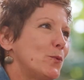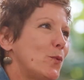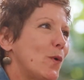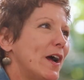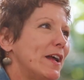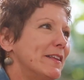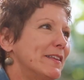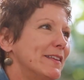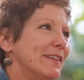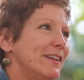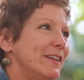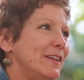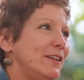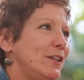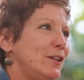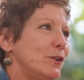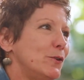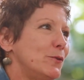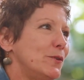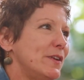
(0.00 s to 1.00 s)
What
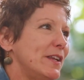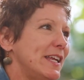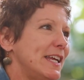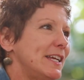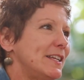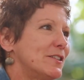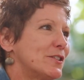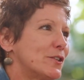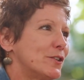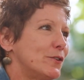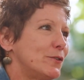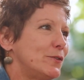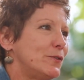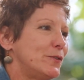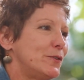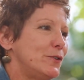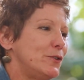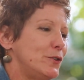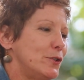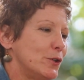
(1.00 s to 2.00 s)
you need to
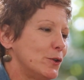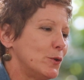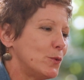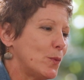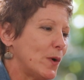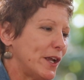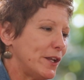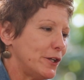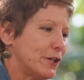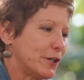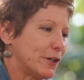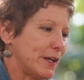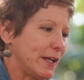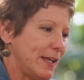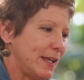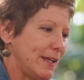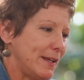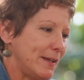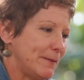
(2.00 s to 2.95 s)
do when you're